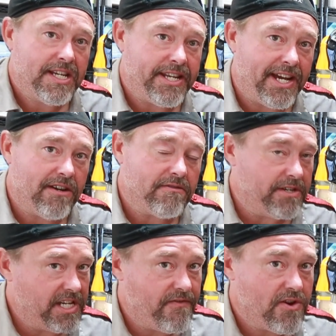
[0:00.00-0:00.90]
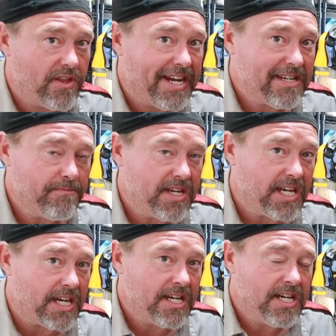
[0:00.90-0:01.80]
Now, if you're like
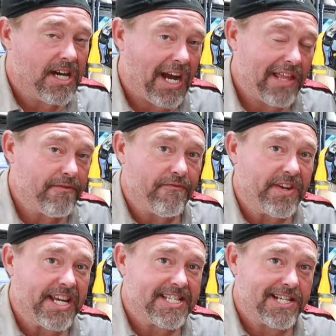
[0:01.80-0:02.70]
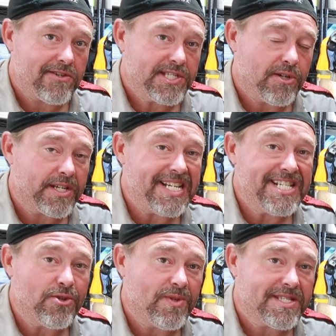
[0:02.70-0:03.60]
me, I live in Phoenix, Arizona,
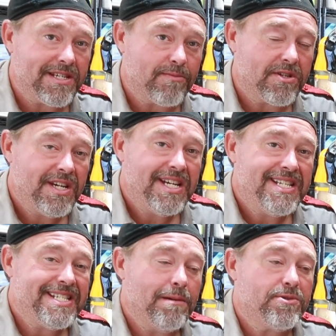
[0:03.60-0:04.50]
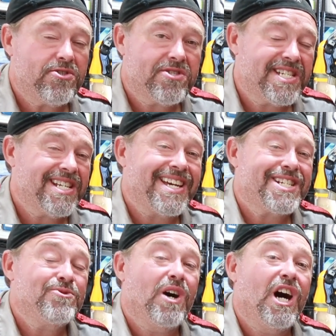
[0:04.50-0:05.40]
and during the summer, temperatures can get
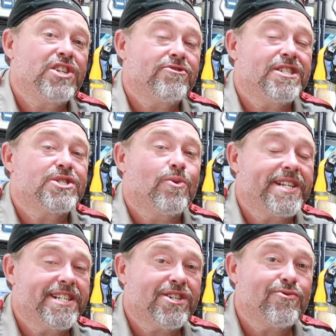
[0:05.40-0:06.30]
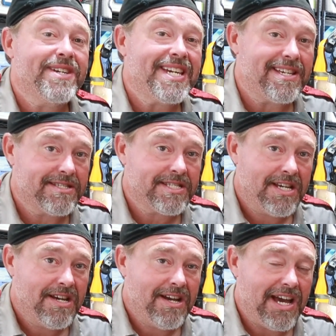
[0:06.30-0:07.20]
like to 120 degrees
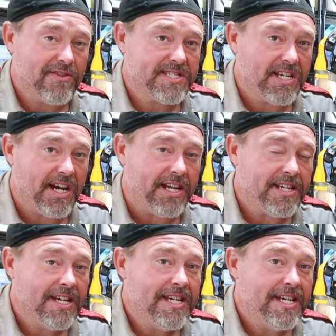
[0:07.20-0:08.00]
outside.